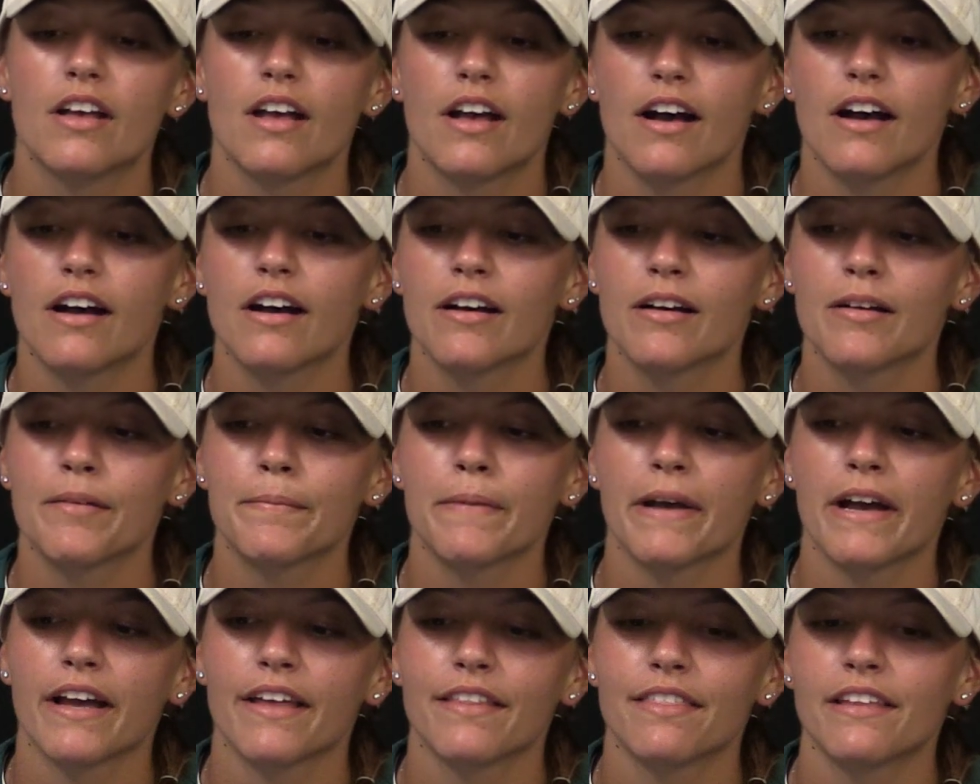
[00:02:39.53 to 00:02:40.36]

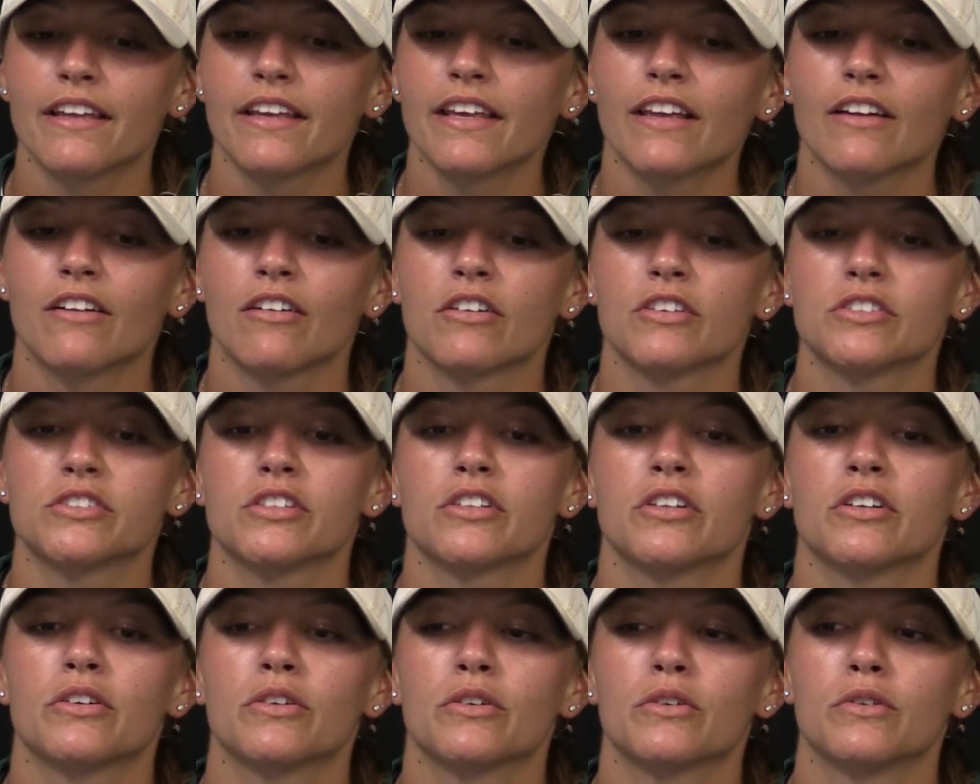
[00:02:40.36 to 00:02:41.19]
I think it
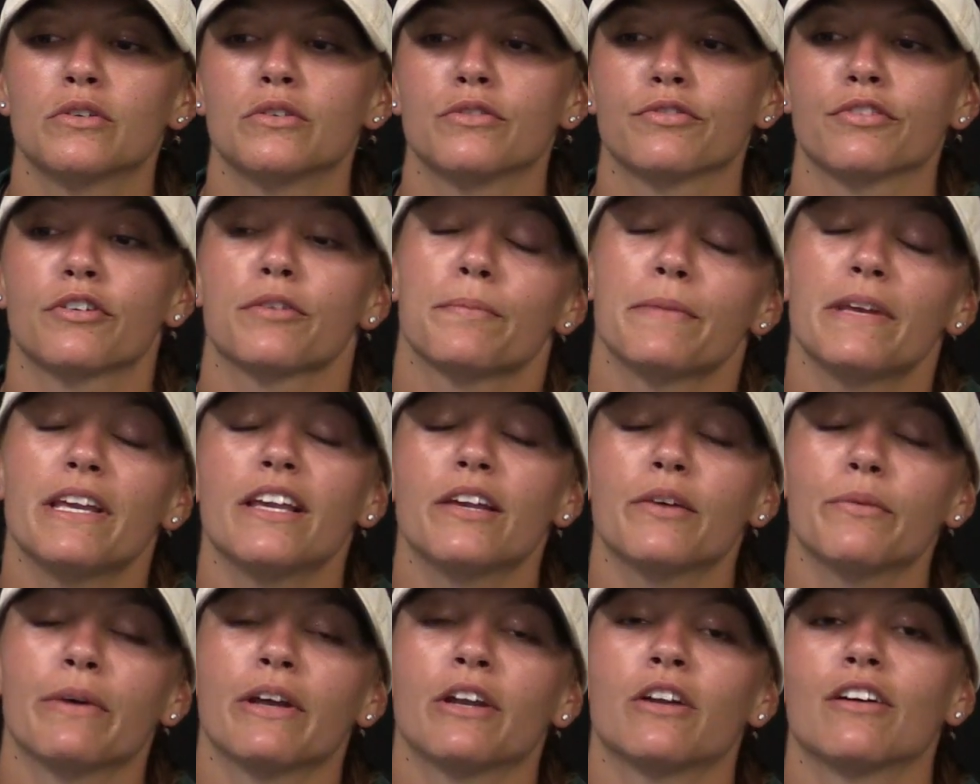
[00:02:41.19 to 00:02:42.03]
also, for
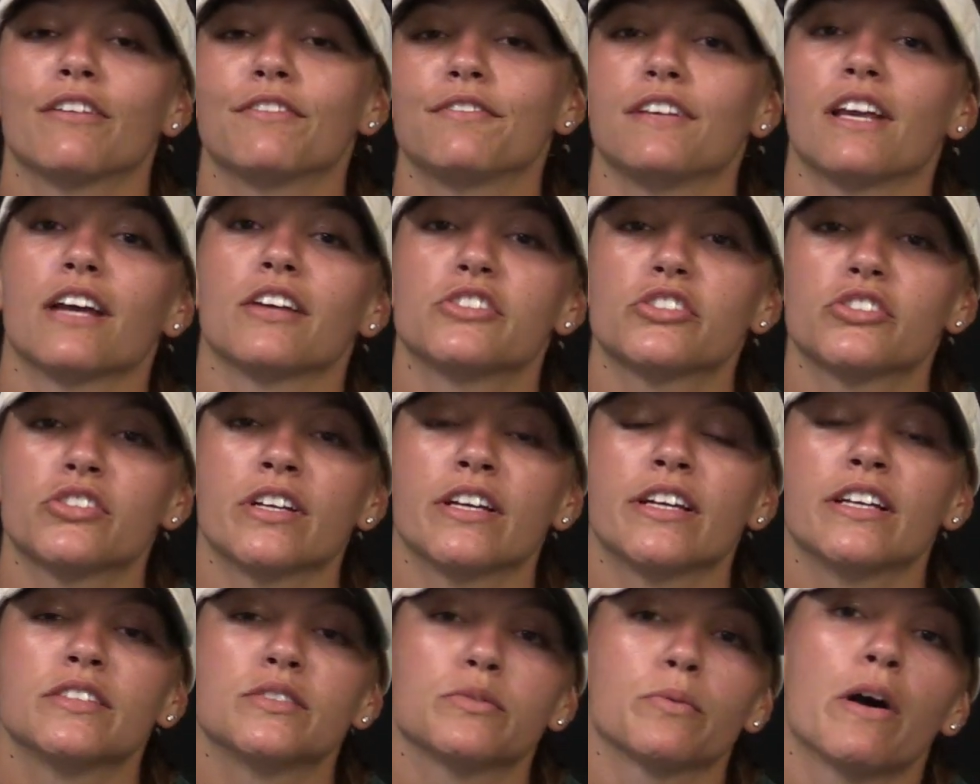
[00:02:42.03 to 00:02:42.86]
me, went off
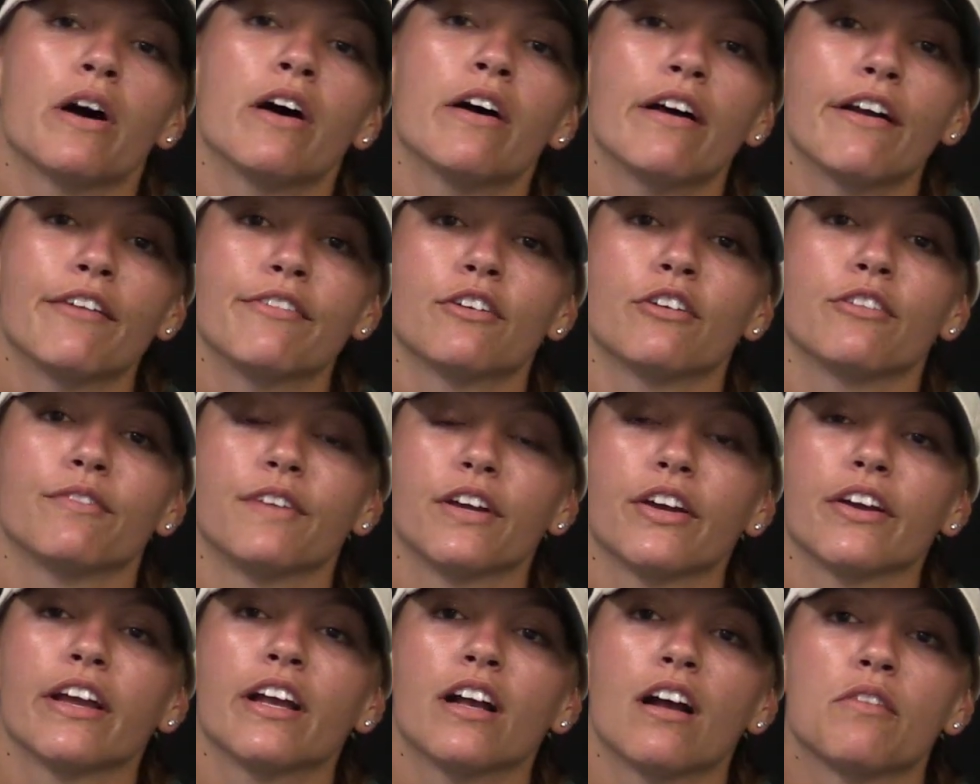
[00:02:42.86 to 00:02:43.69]
yesterday as well. I felt
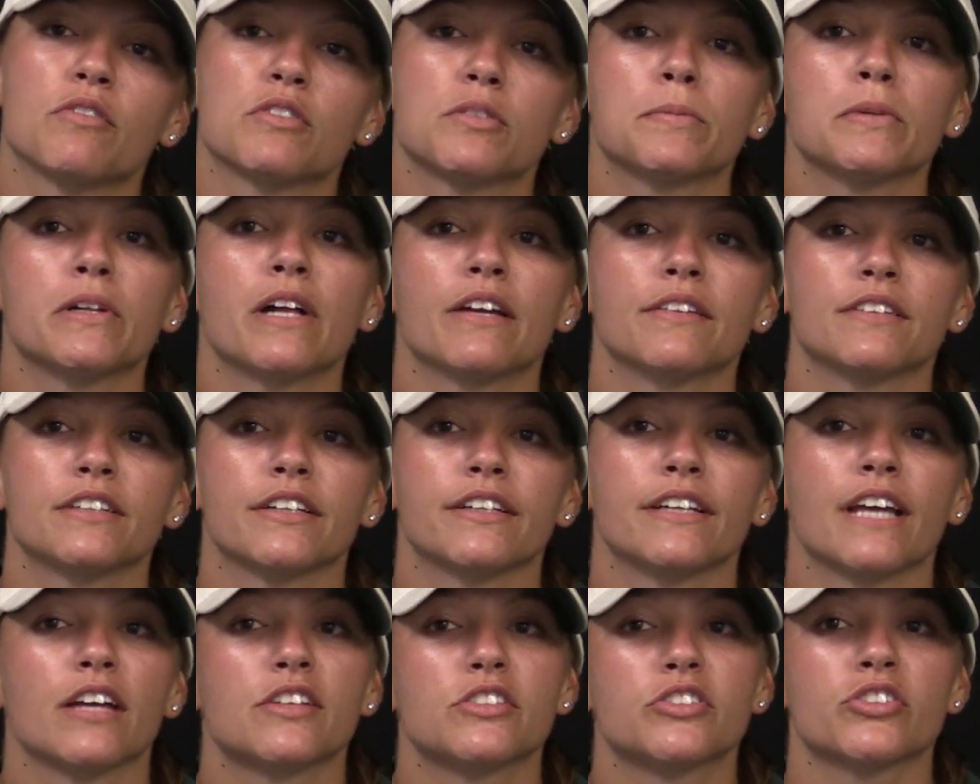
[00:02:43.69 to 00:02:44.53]
very comfortable out
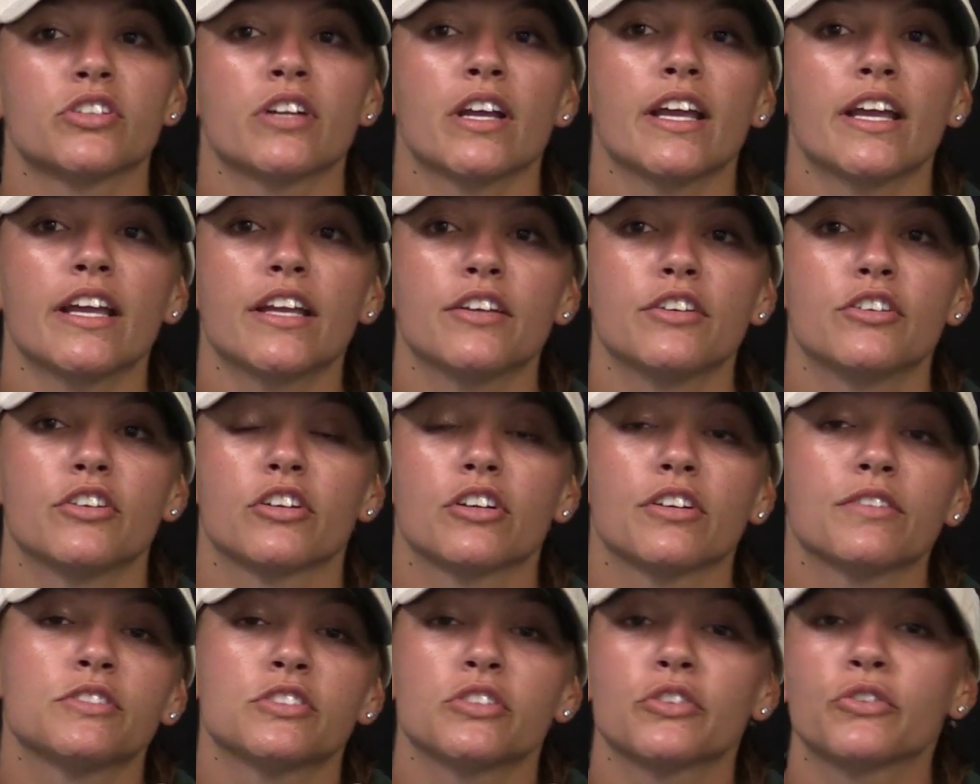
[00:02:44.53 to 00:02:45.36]
there yesterday.
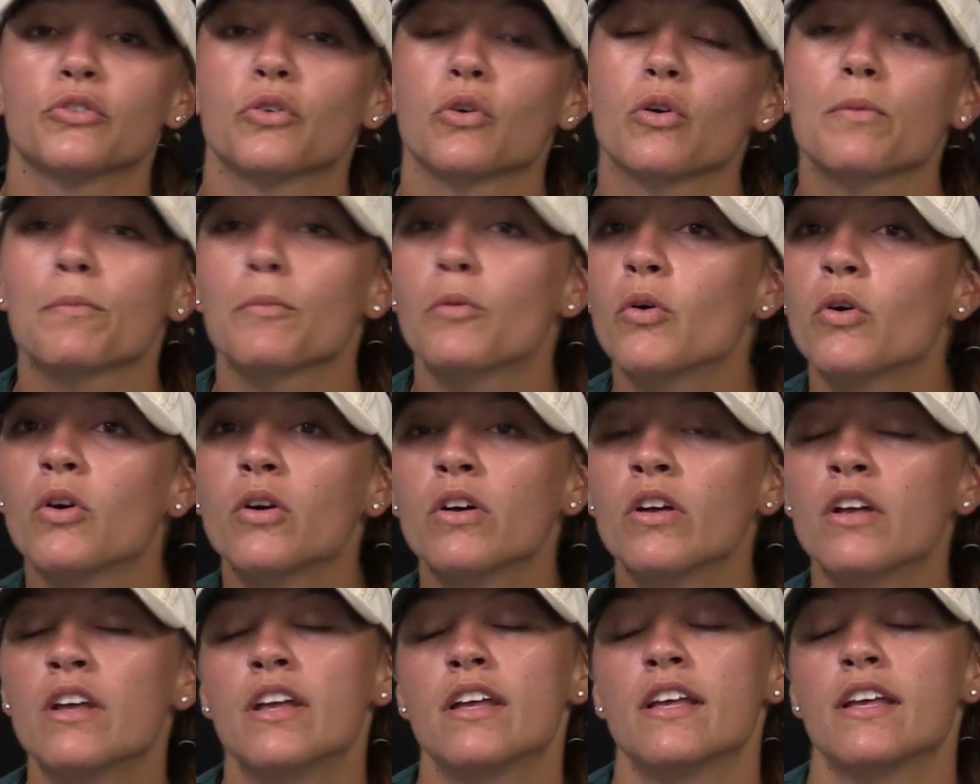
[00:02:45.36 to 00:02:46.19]
Nerves are
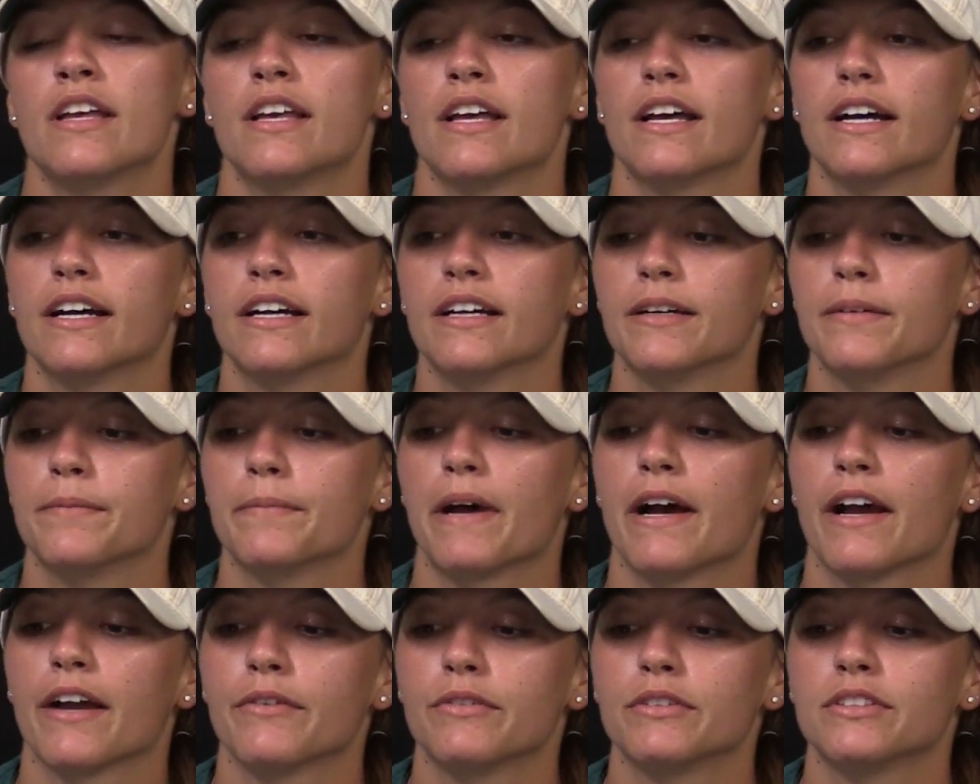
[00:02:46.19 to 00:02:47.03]
normal.
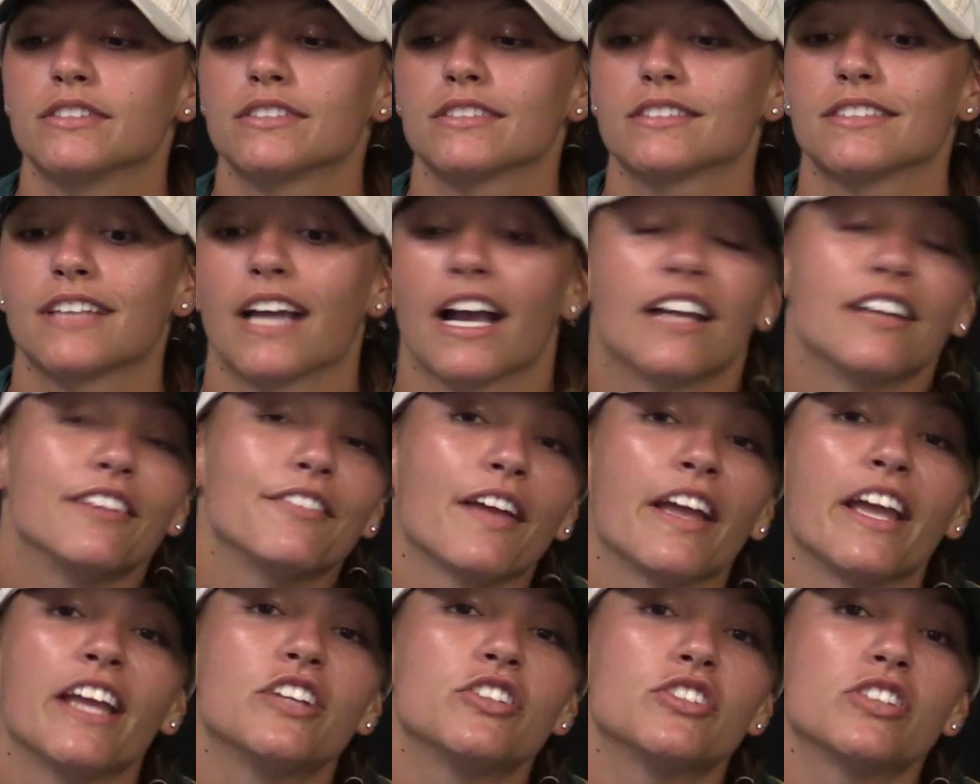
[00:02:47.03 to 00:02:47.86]
I was kind of
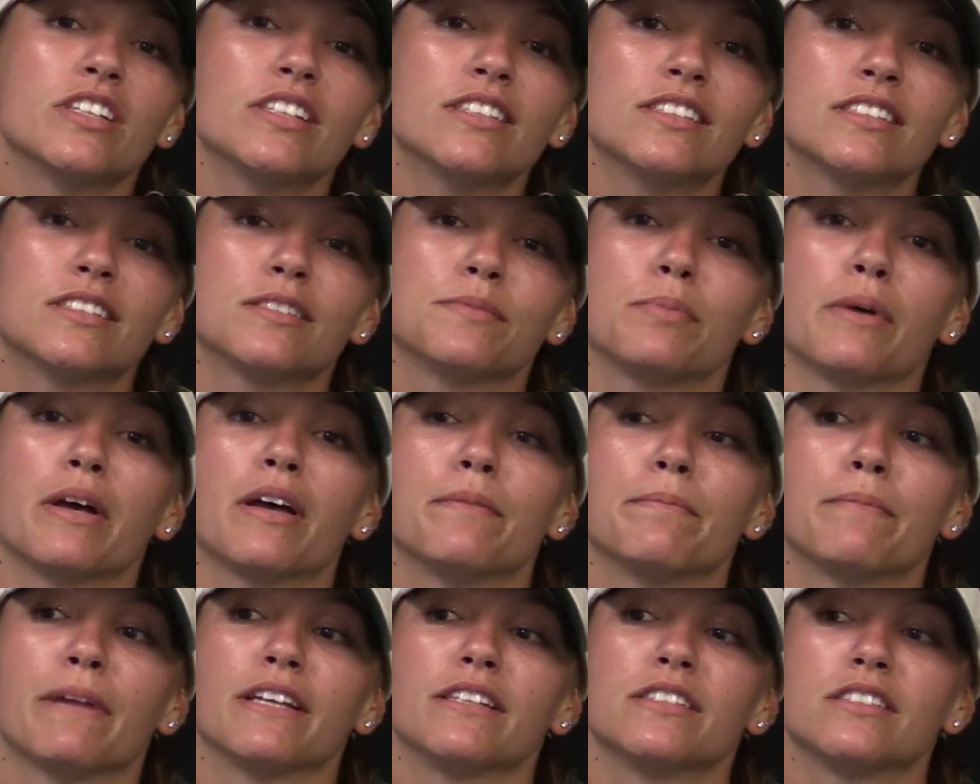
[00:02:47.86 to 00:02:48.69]
anxious,
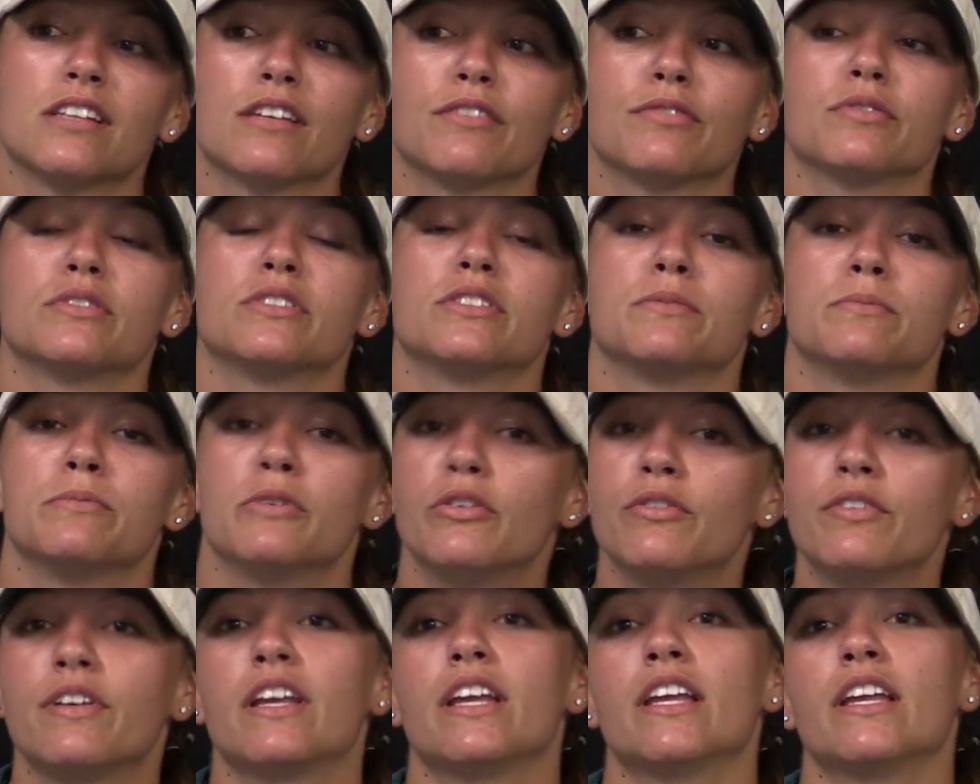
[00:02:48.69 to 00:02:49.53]
but my stuff was
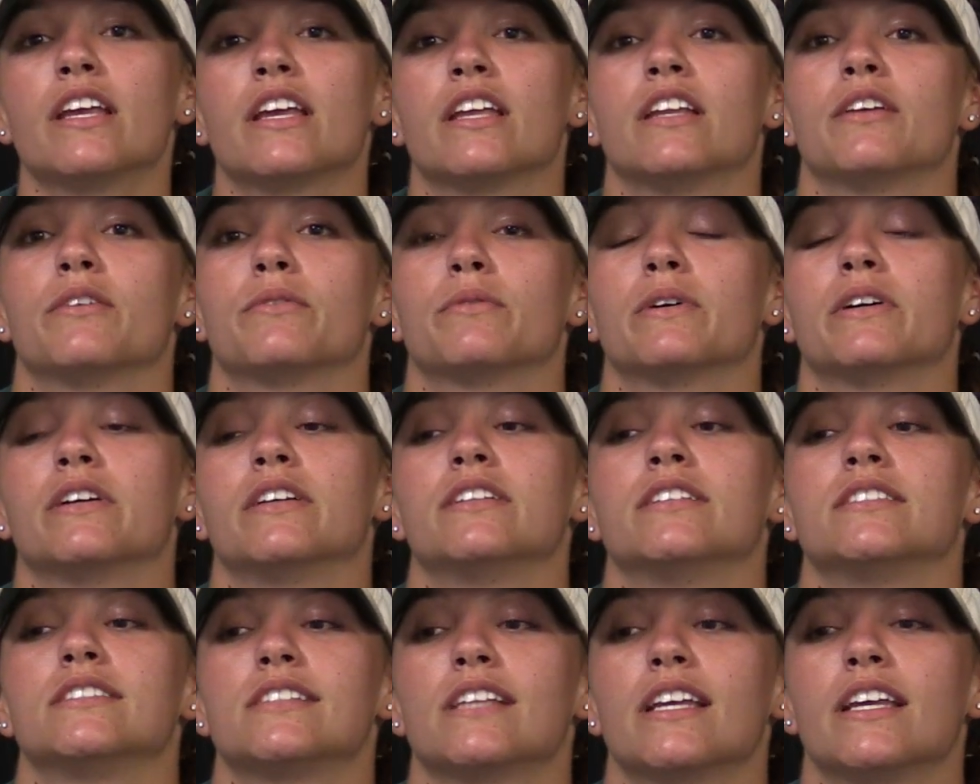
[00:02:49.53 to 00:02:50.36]
moving and it
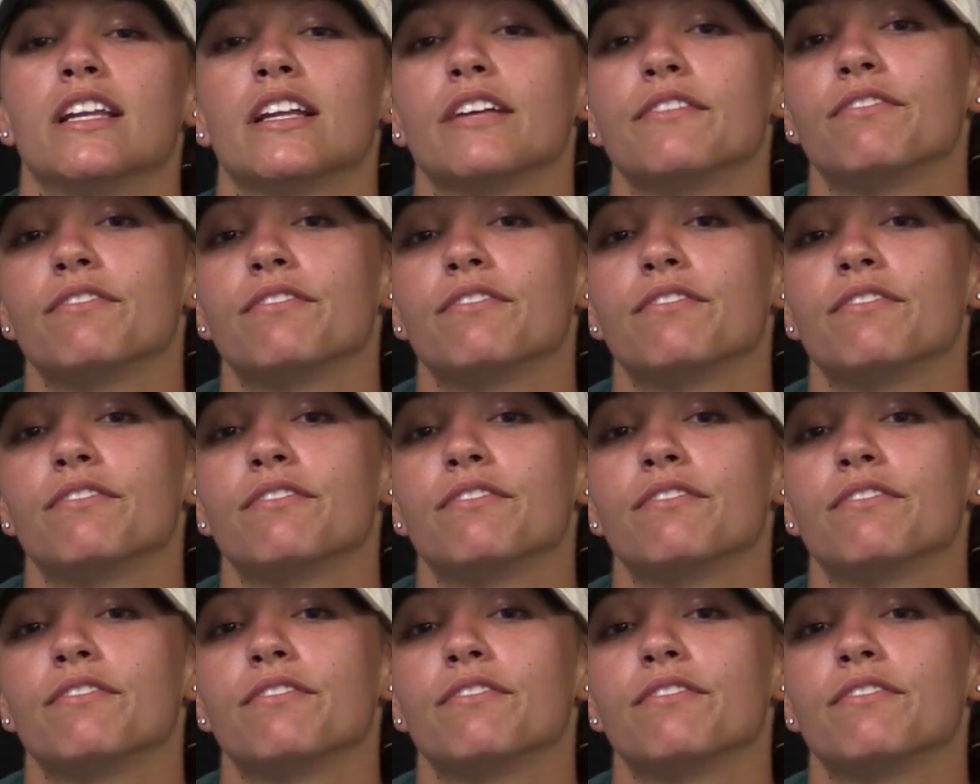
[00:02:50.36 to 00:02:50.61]
was in a